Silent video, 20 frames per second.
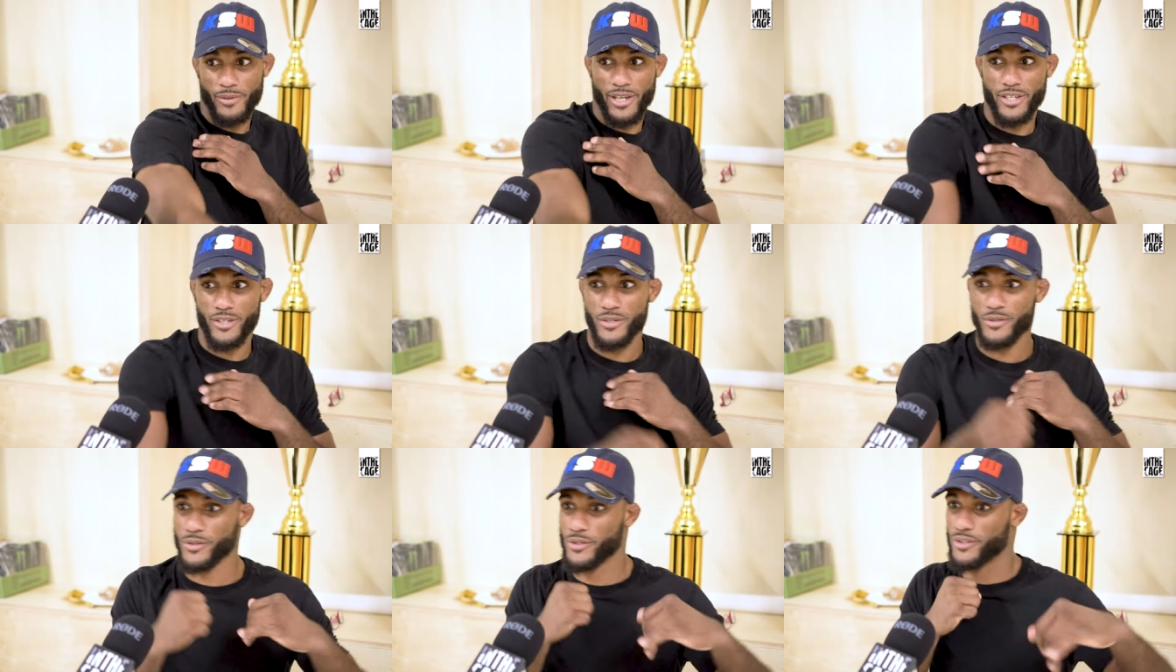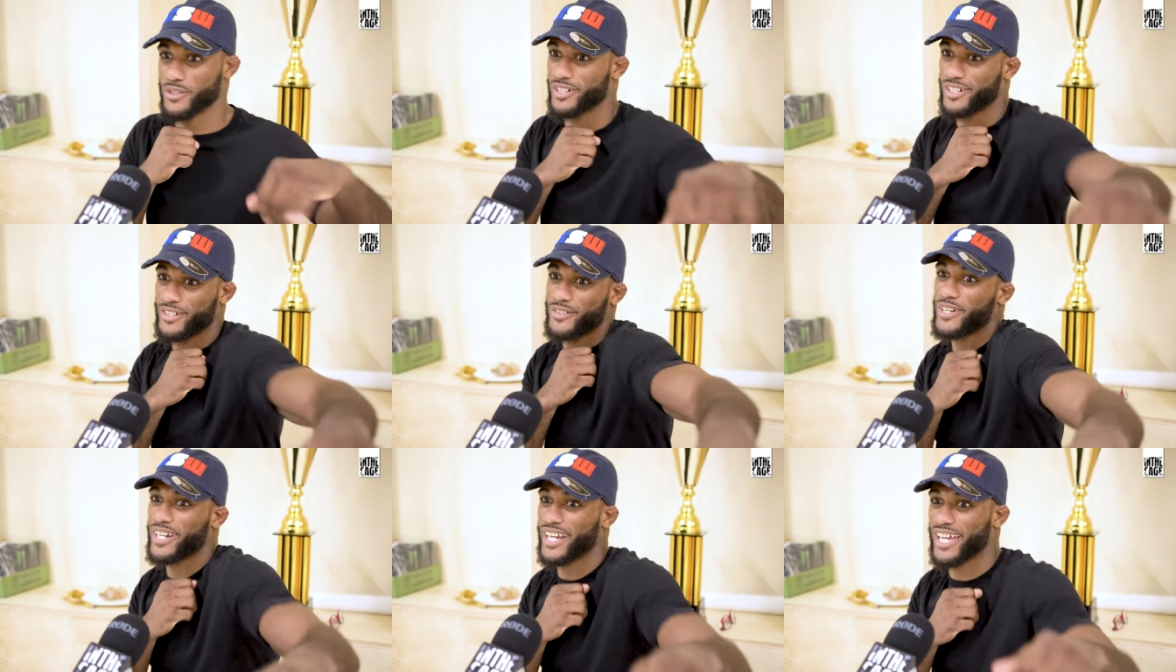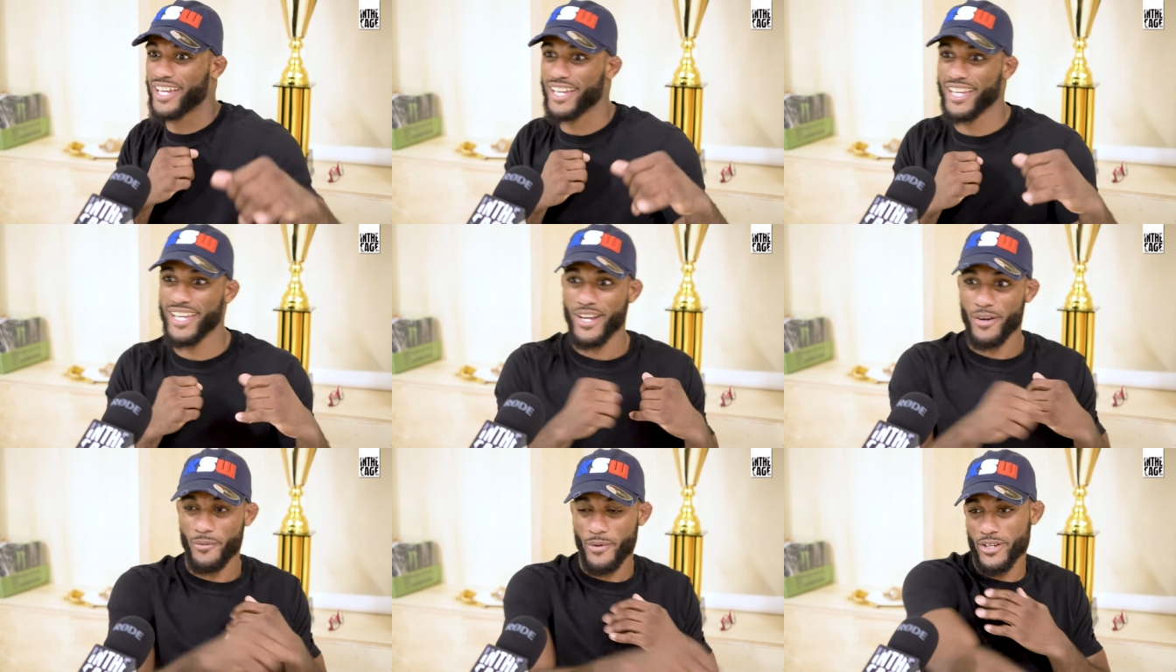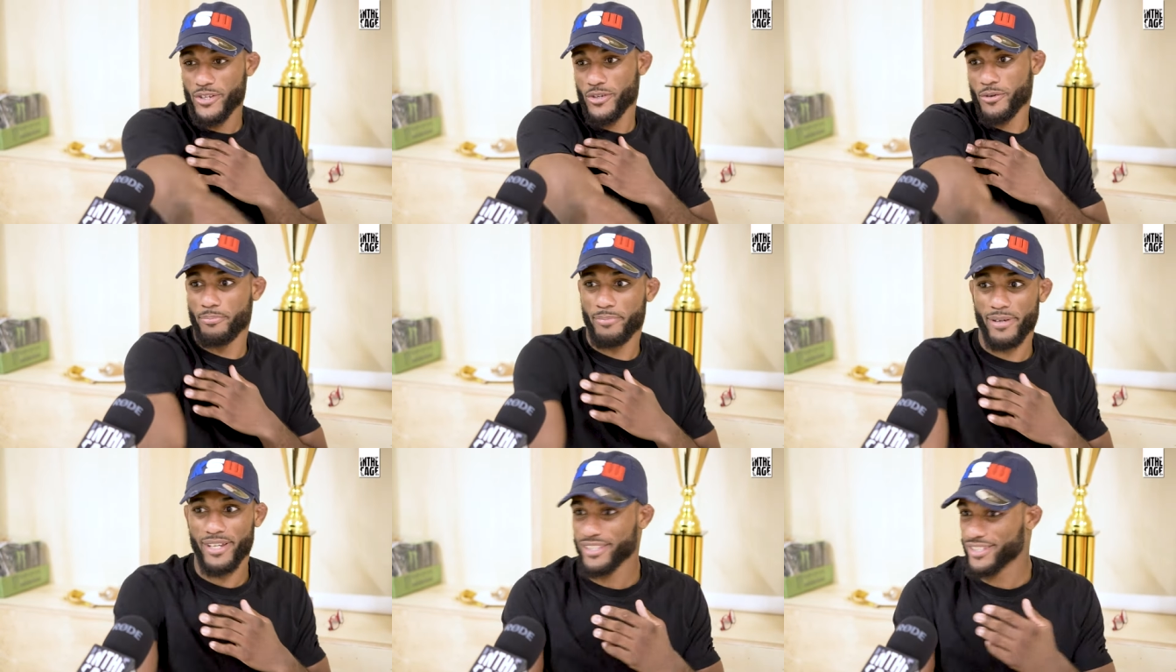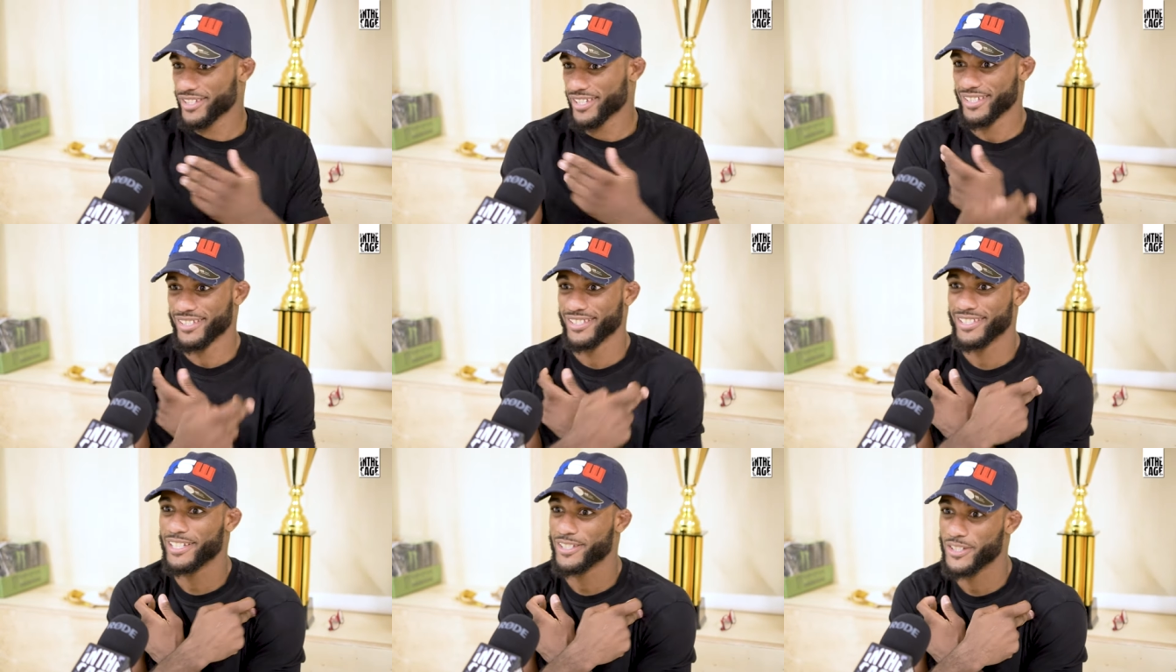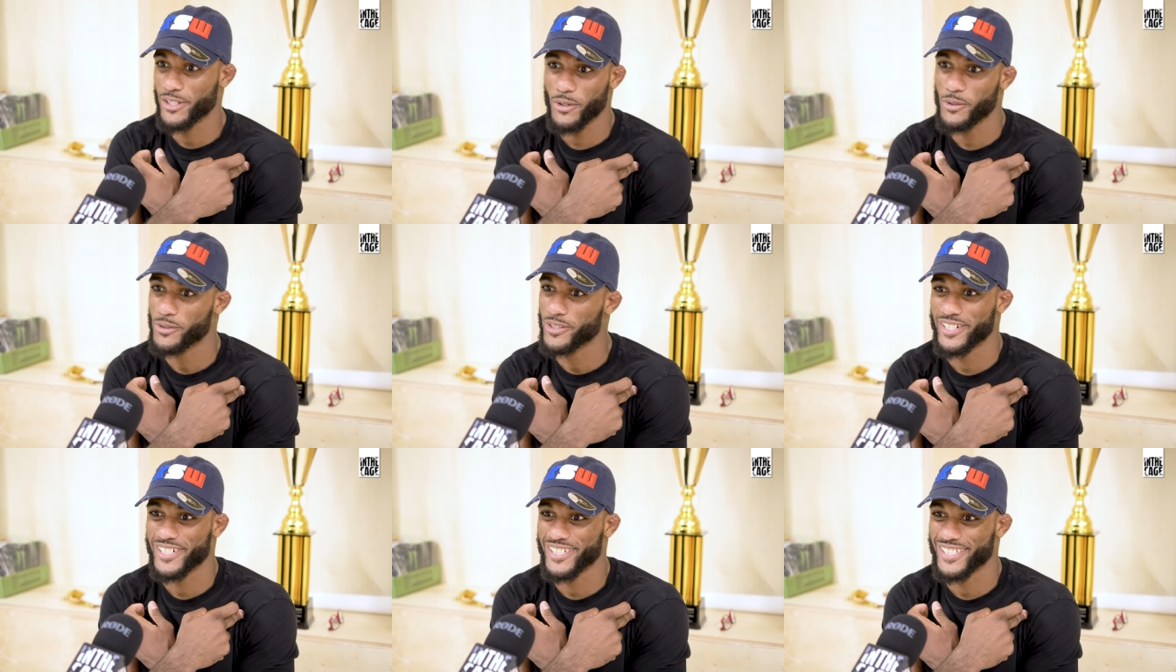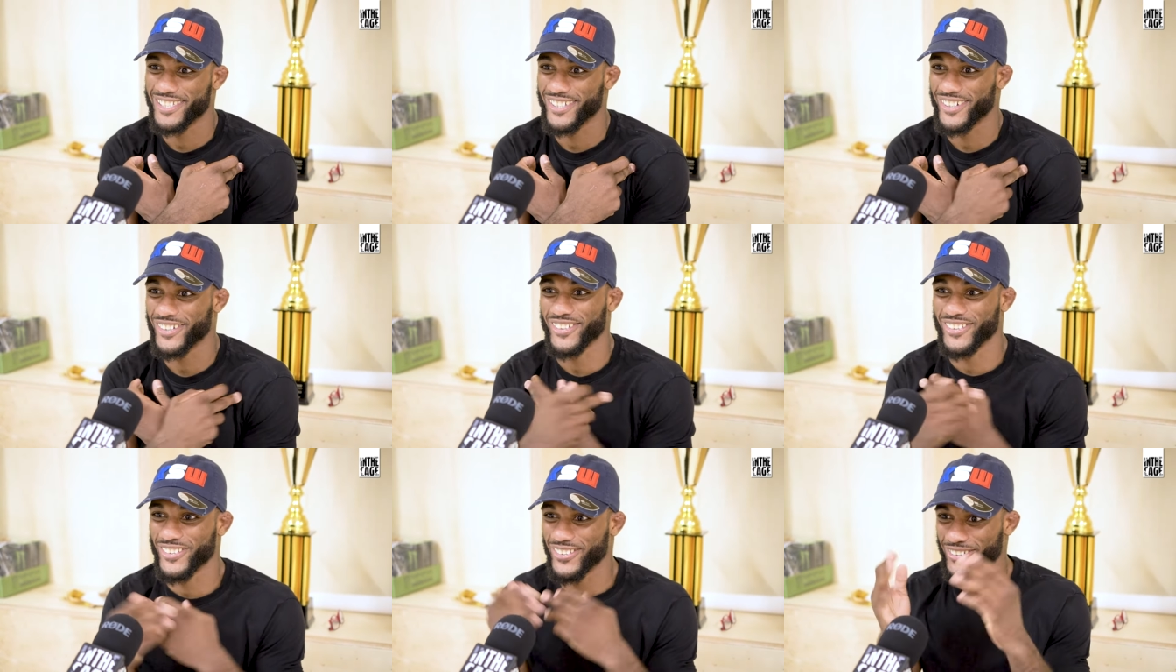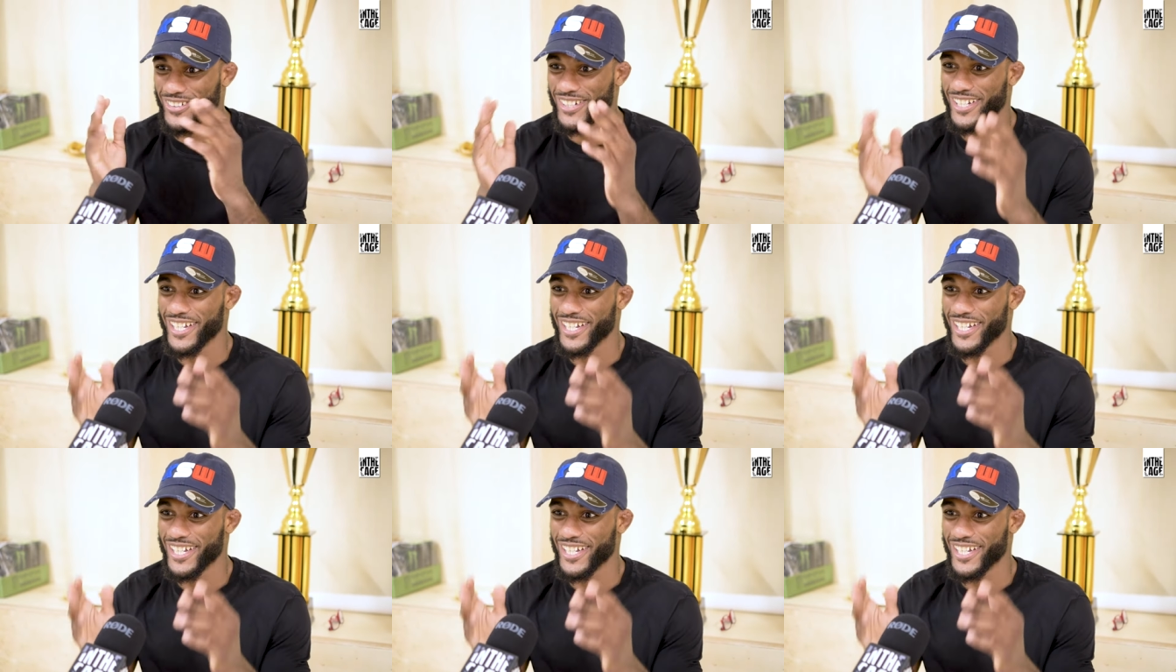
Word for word: when, when you the voilà, punches, yeah. when you punch it's the shoulder, so